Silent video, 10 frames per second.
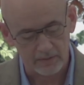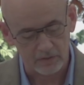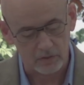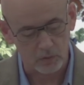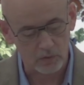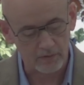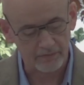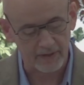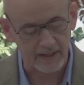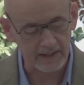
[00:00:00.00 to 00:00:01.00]
to
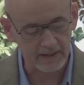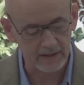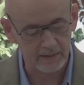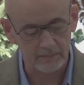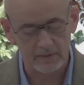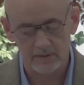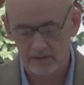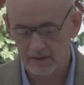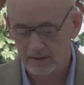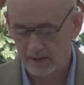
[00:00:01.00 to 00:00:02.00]
glorify Him
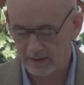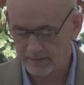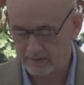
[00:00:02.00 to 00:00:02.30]
and